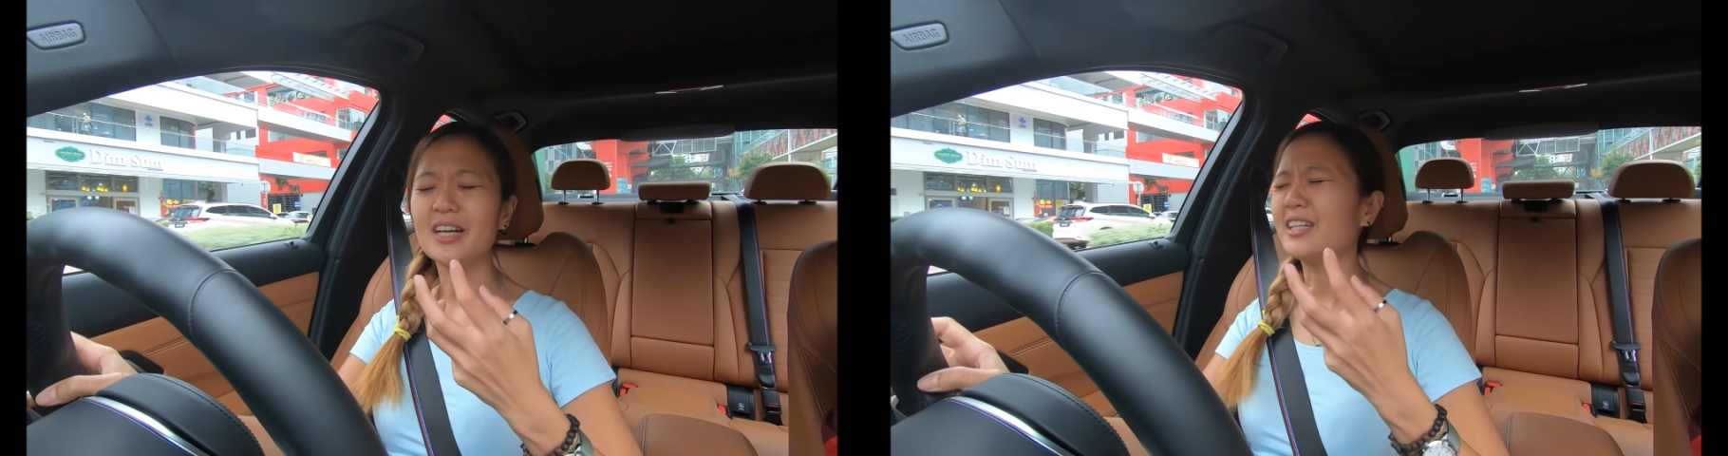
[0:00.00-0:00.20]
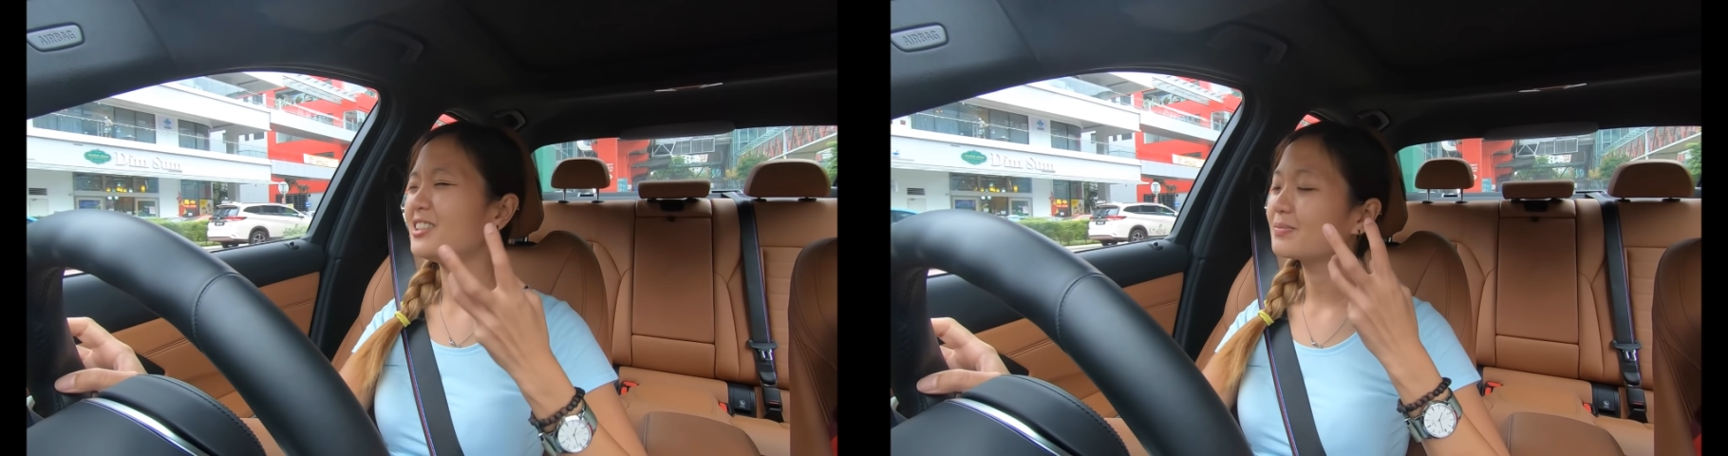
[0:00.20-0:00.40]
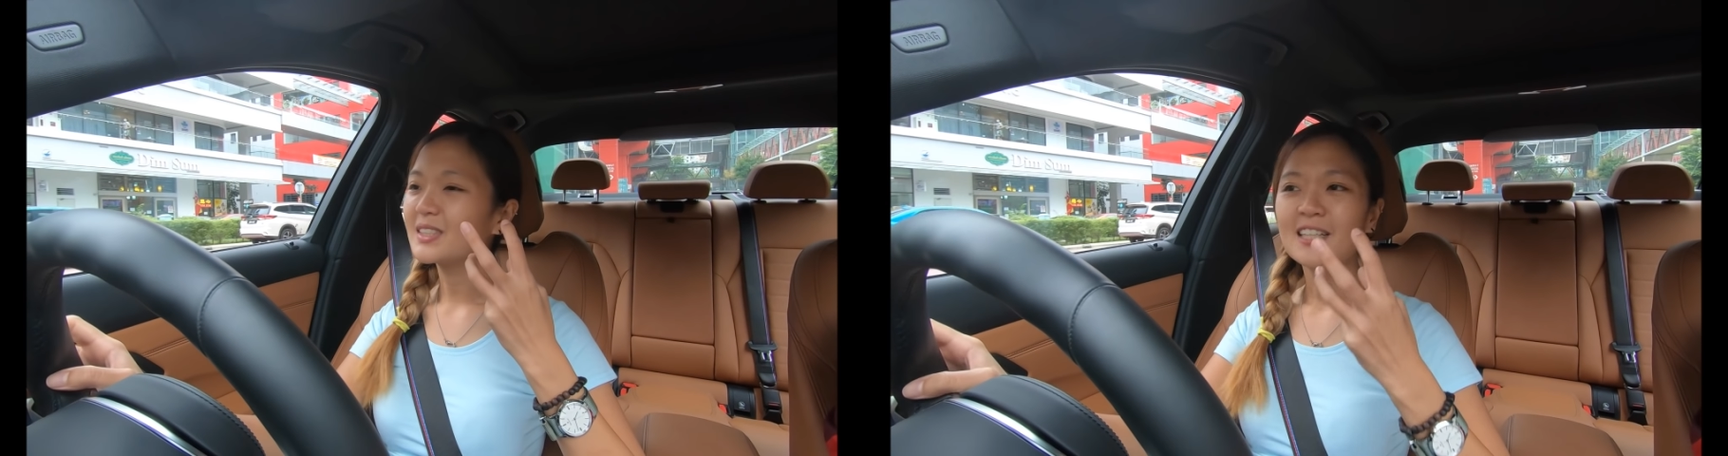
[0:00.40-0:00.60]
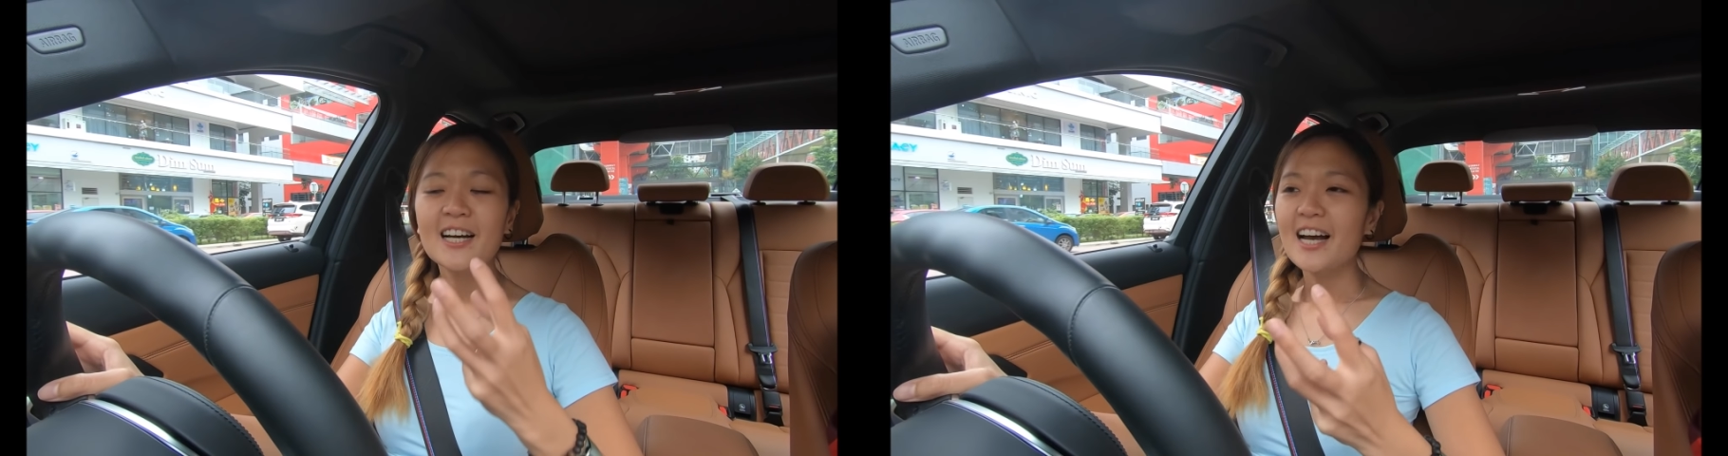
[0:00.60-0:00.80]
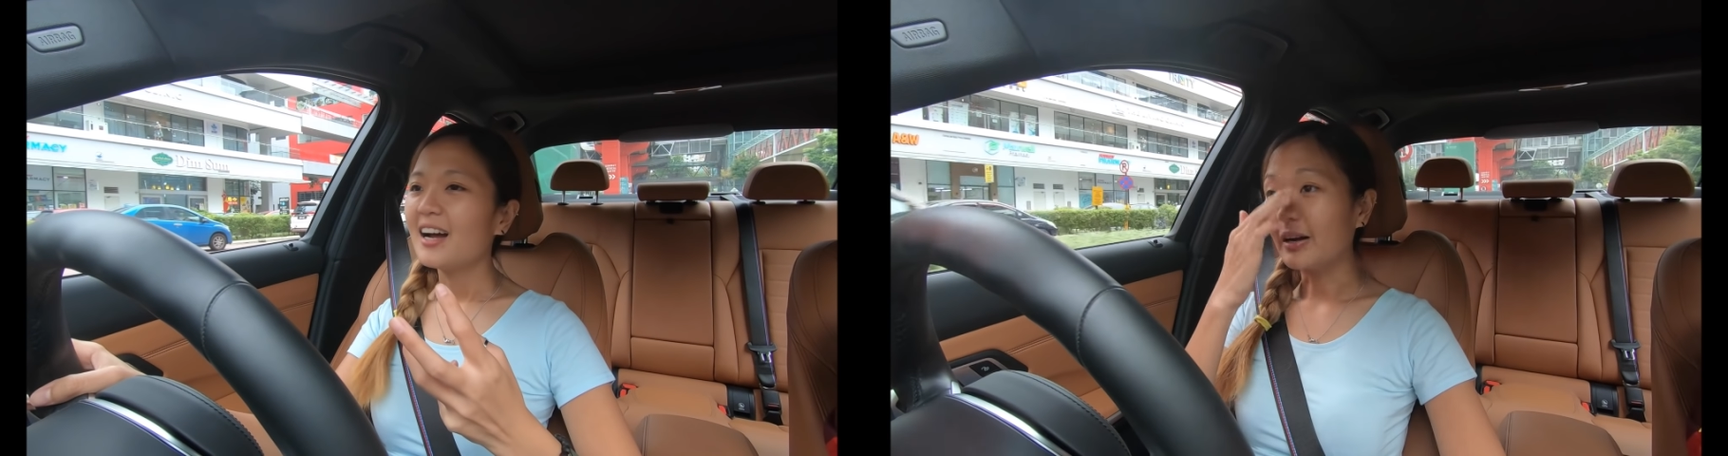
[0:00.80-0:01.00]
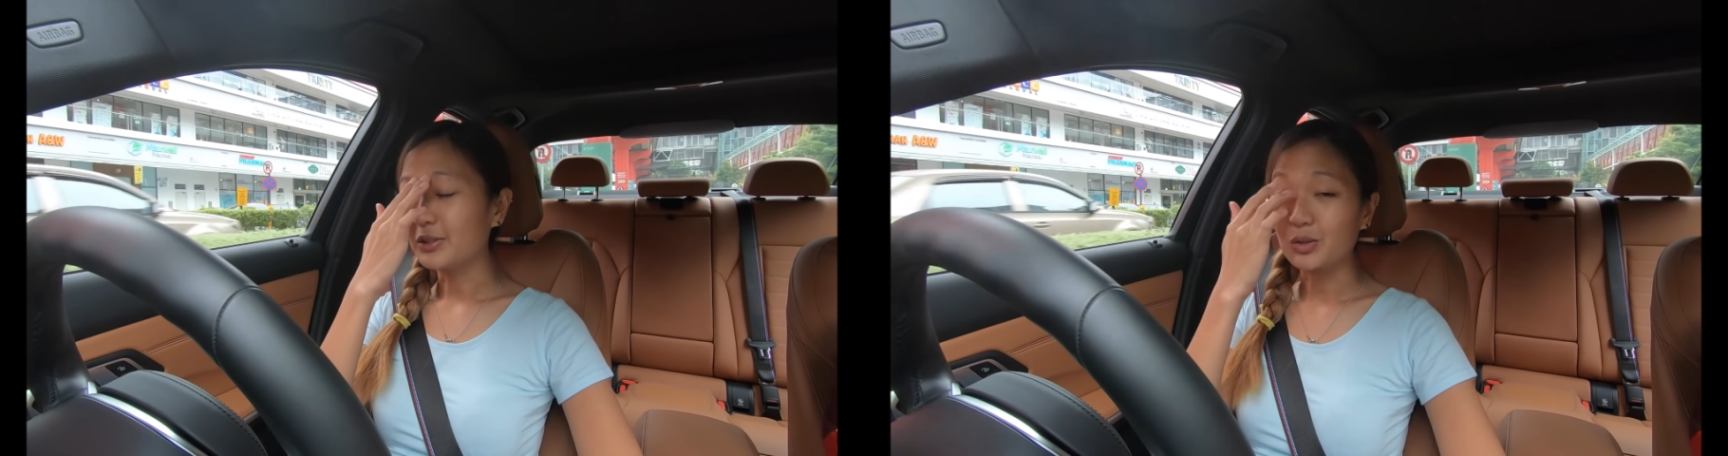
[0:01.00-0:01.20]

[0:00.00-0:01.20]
And I was